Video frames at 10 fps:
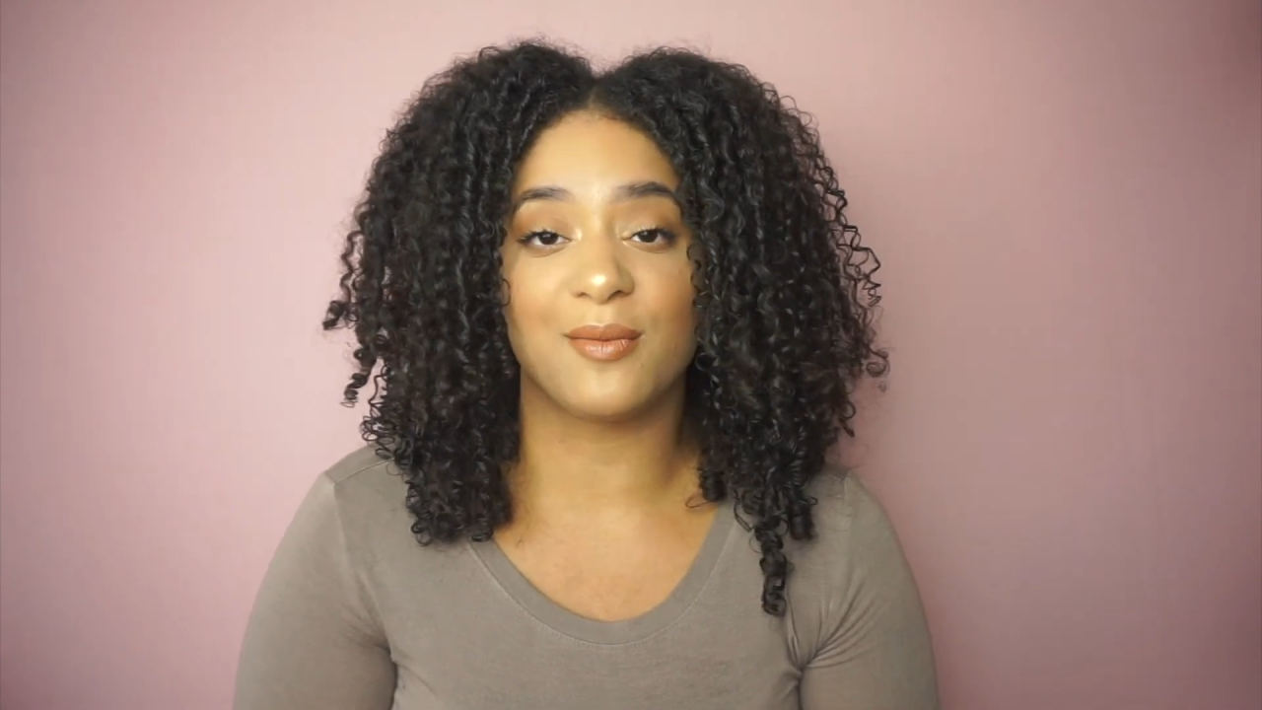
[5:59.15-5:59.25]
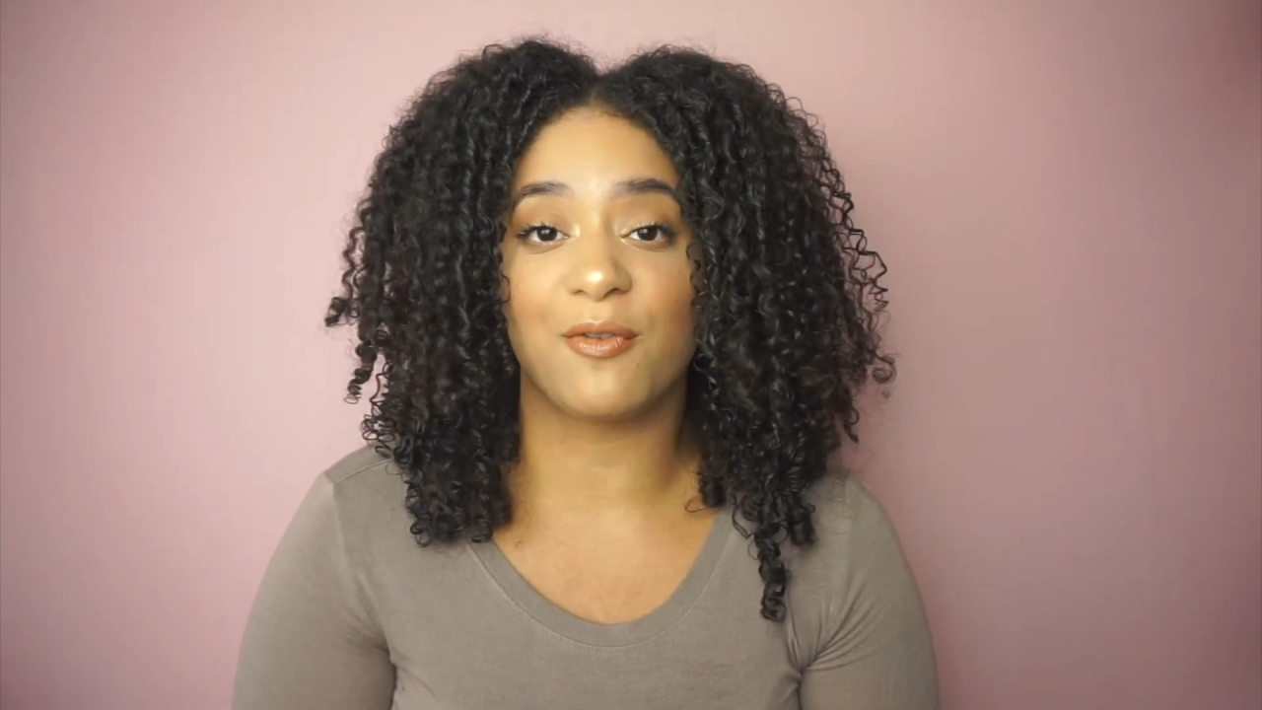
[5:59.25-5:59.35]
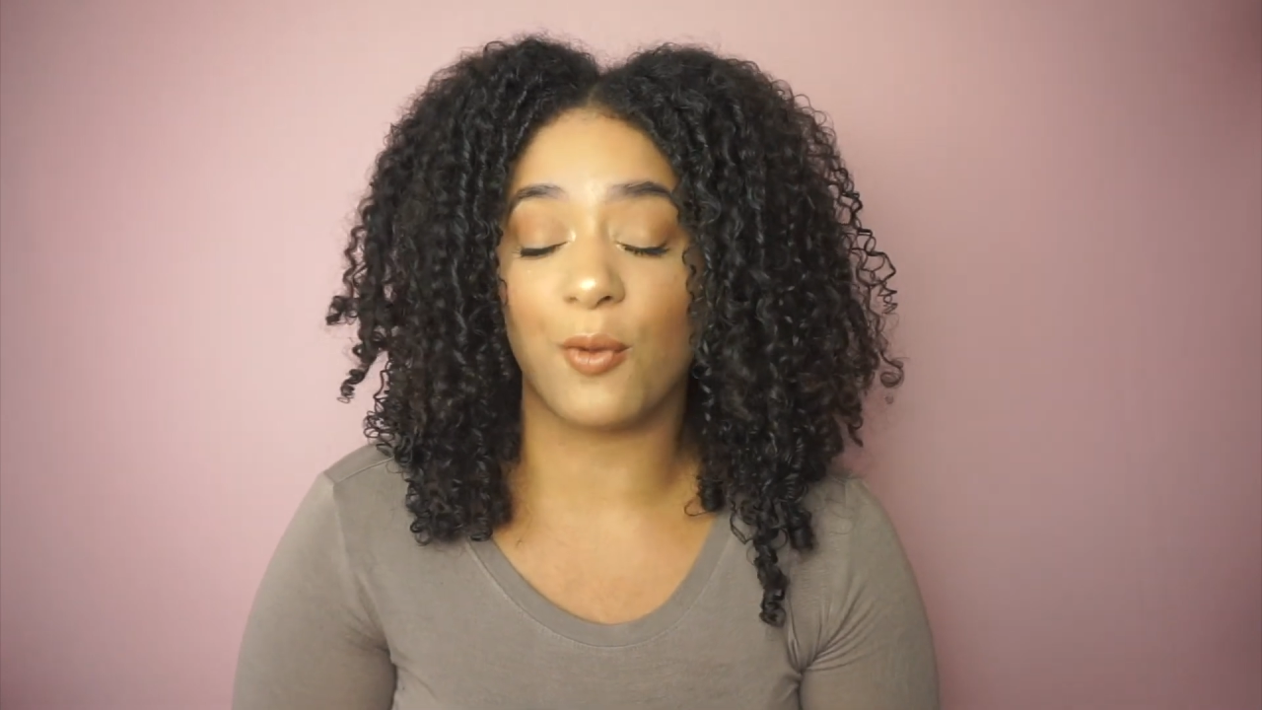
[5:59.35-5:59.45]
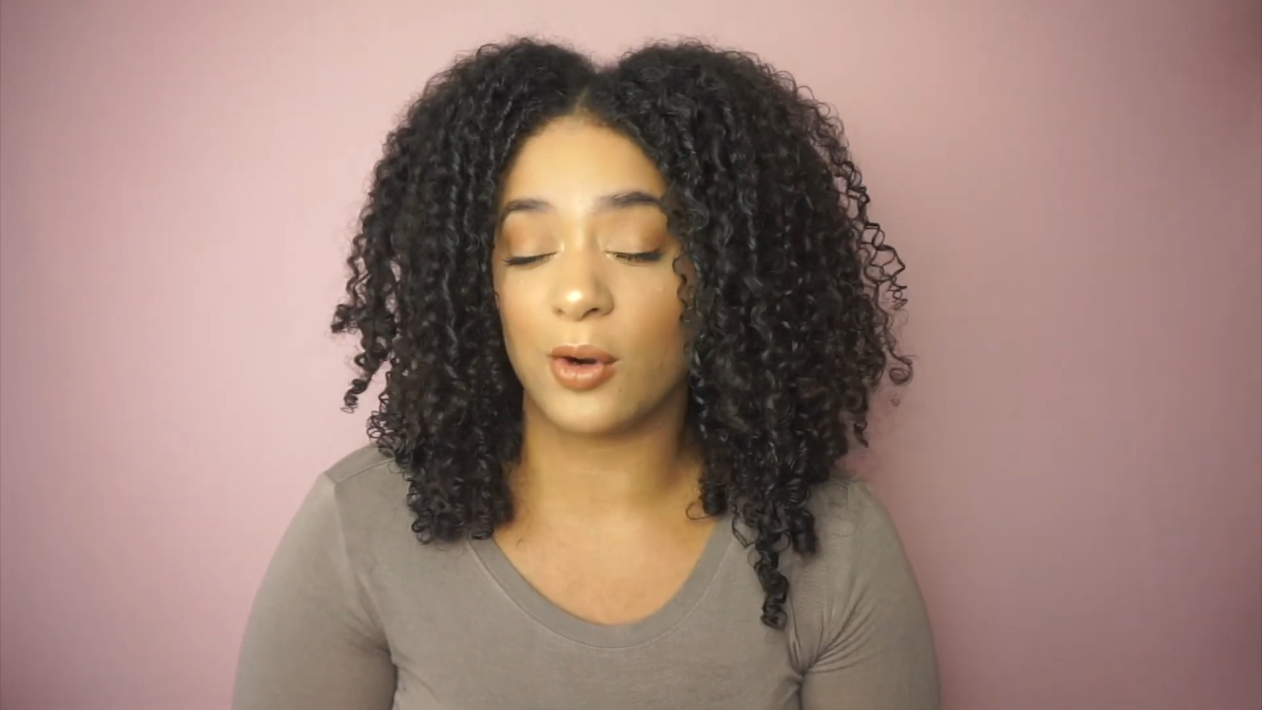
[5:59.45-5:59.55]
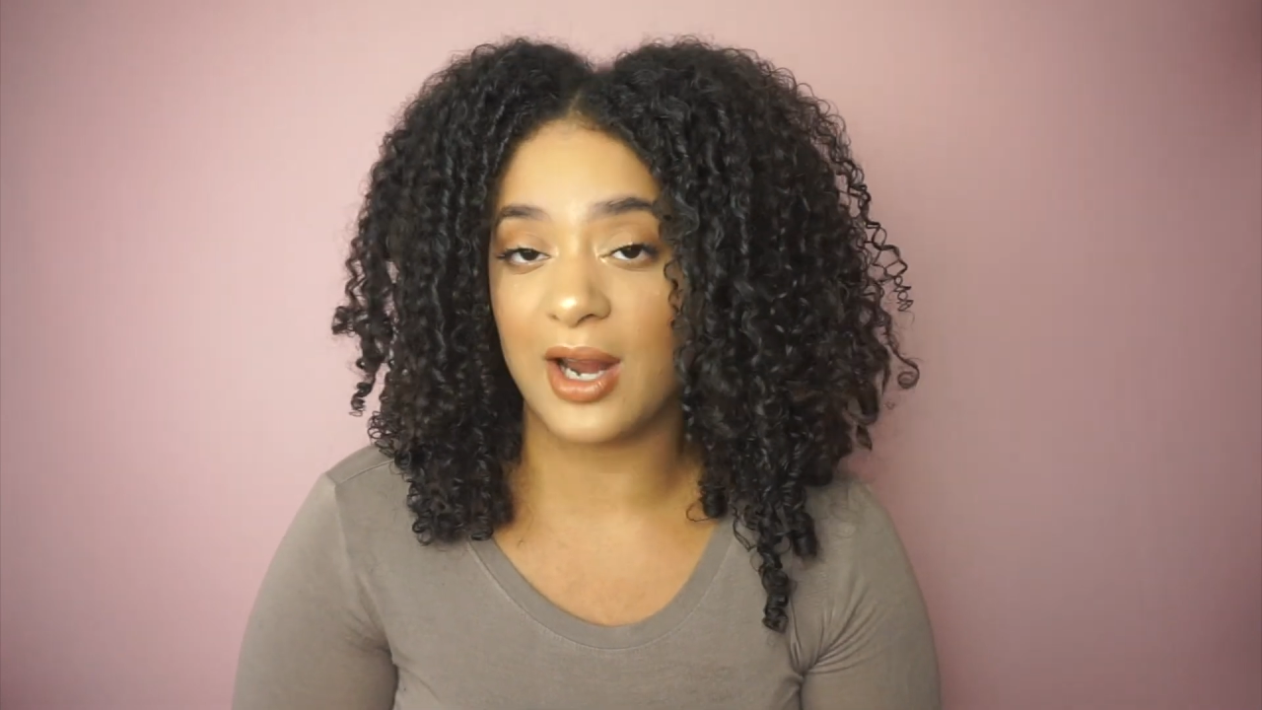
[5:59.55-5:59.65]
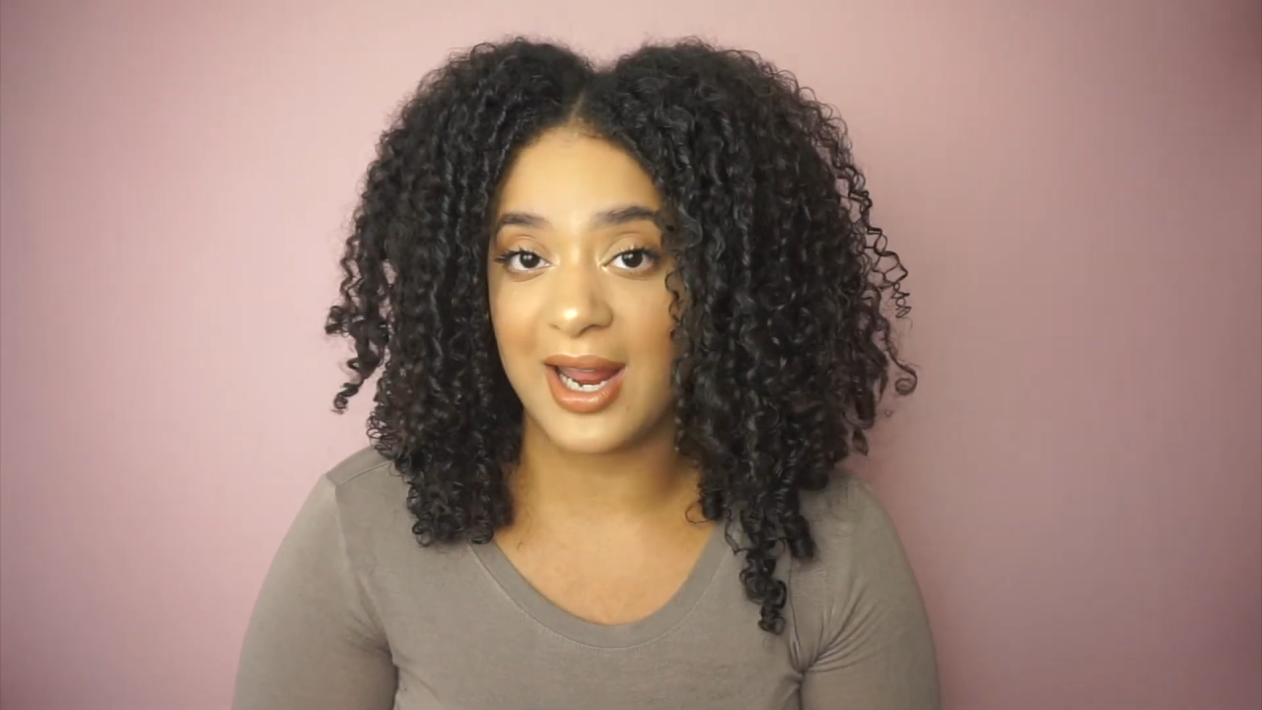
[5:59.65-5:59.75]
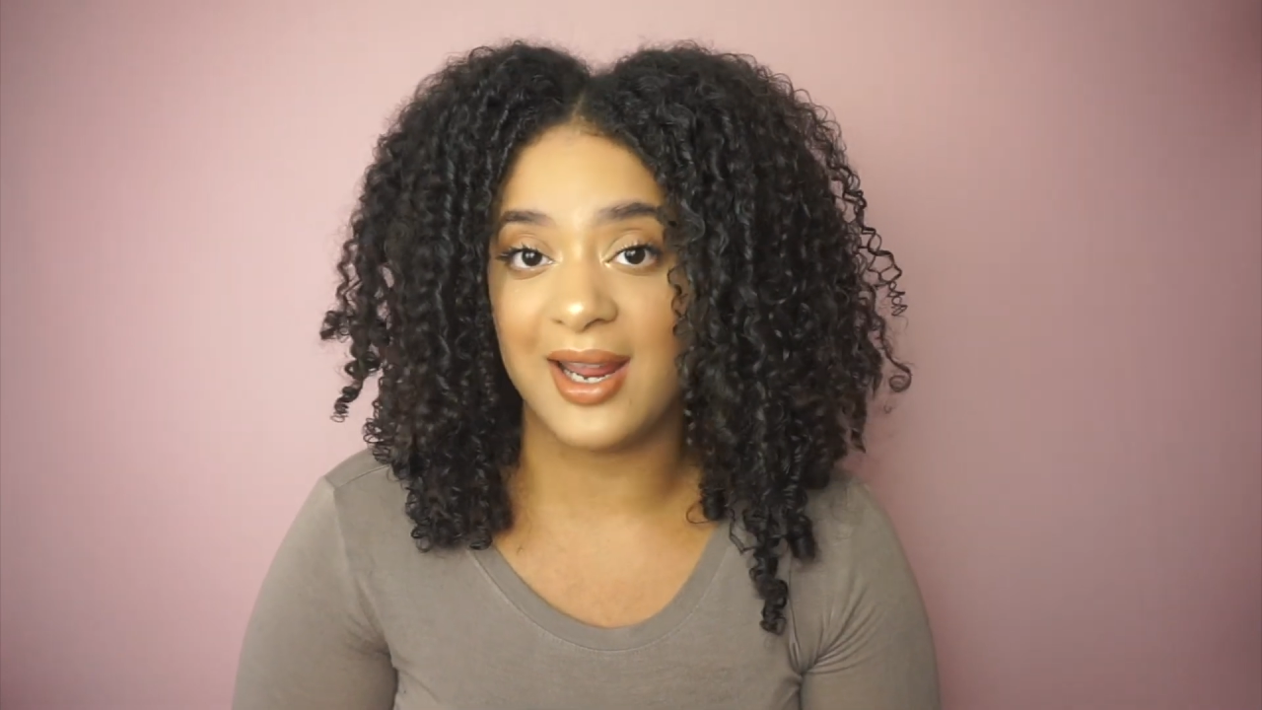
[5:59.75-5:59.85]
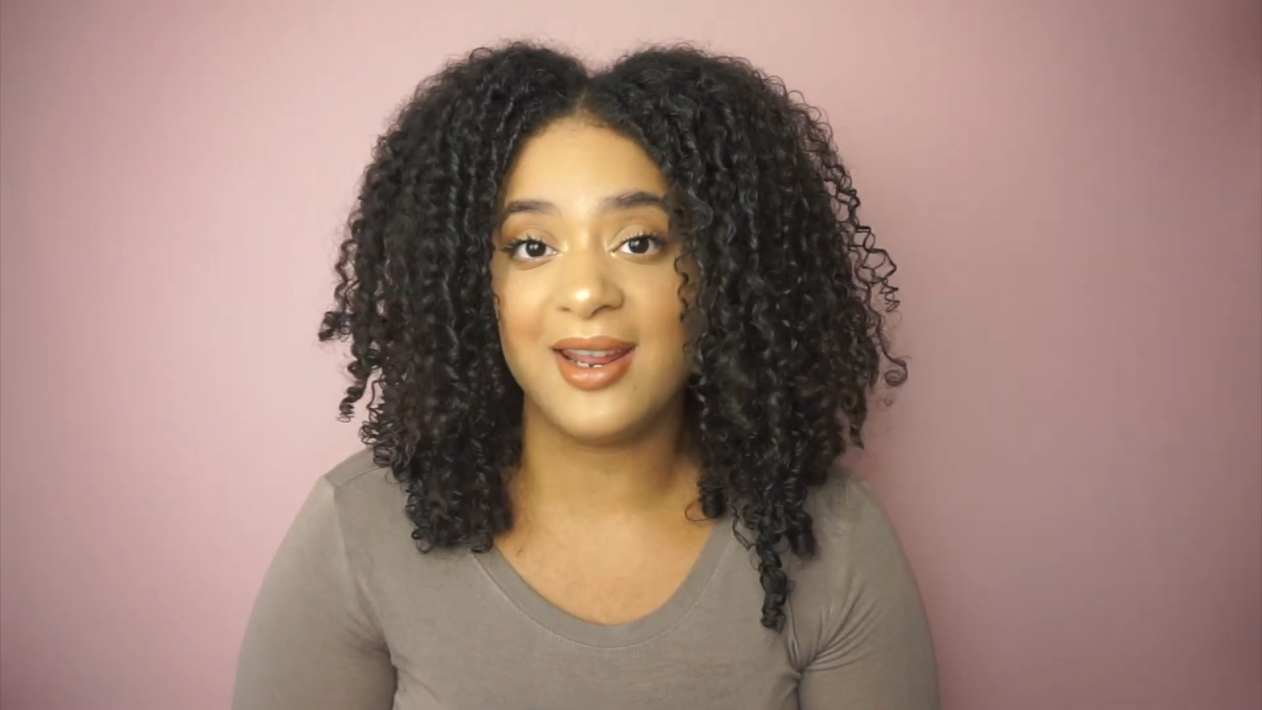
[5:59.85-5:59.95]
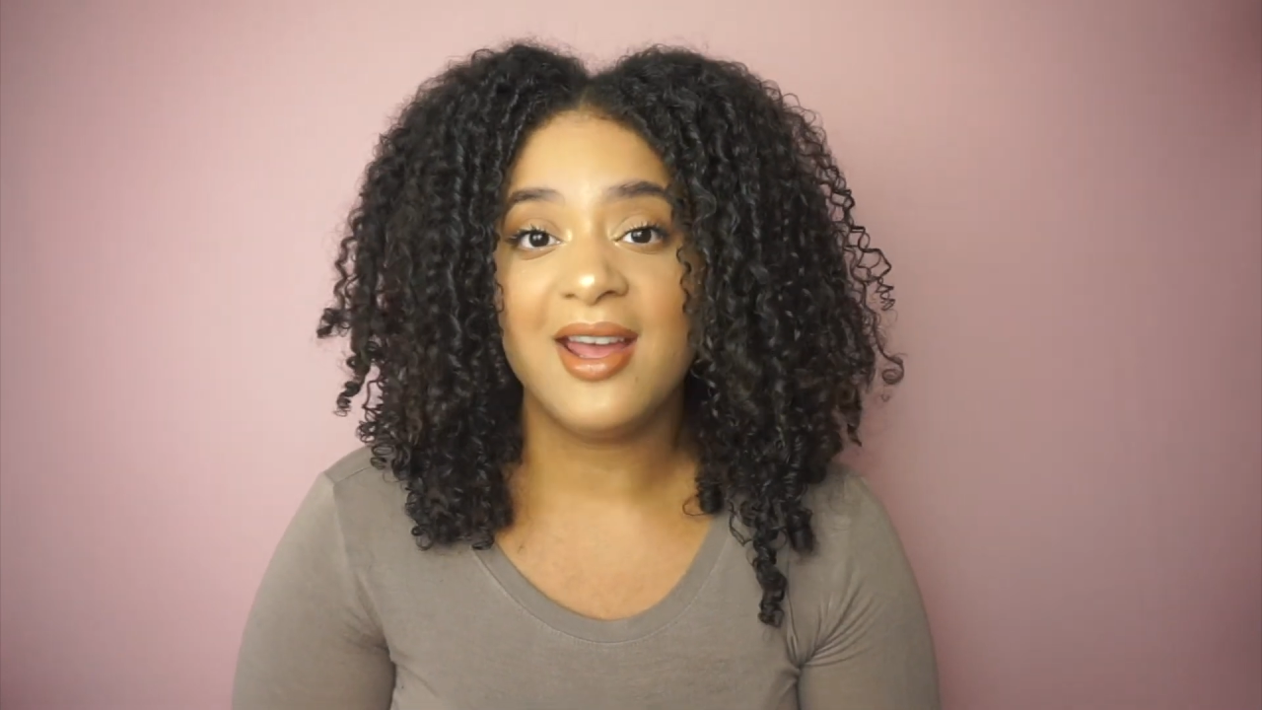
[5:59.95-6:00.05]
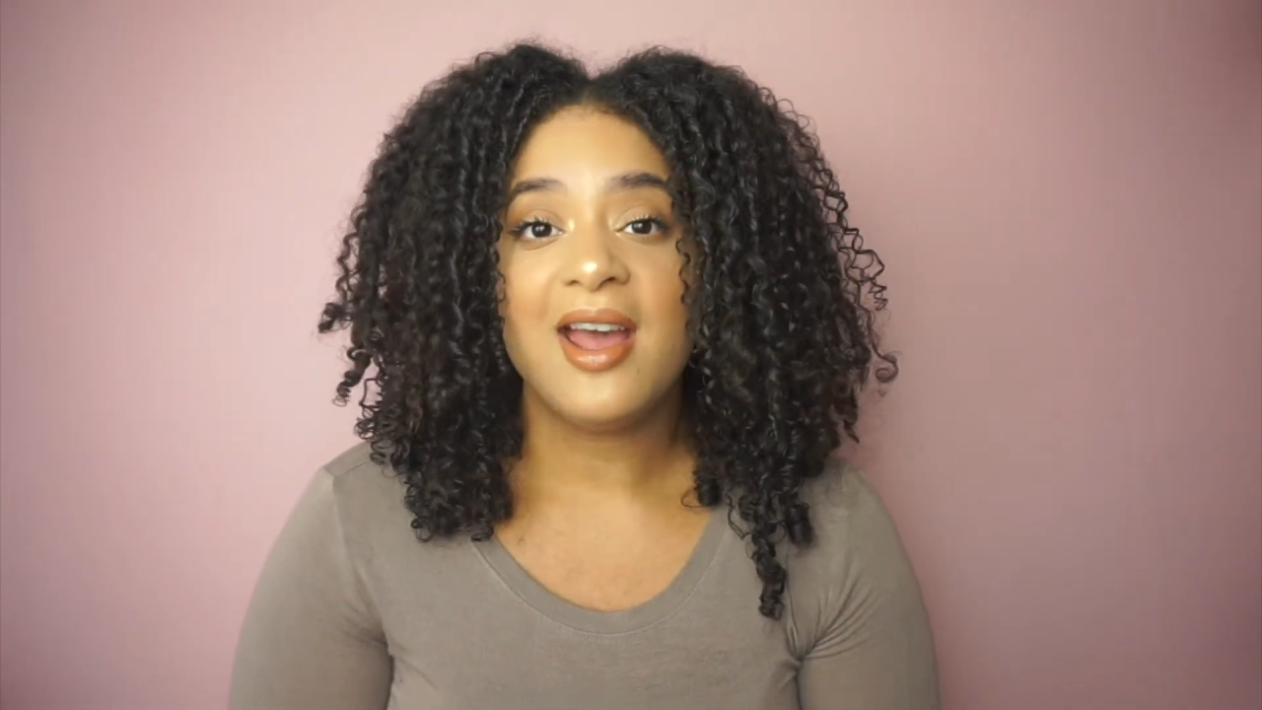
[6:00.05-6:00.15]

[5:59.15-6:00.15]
4A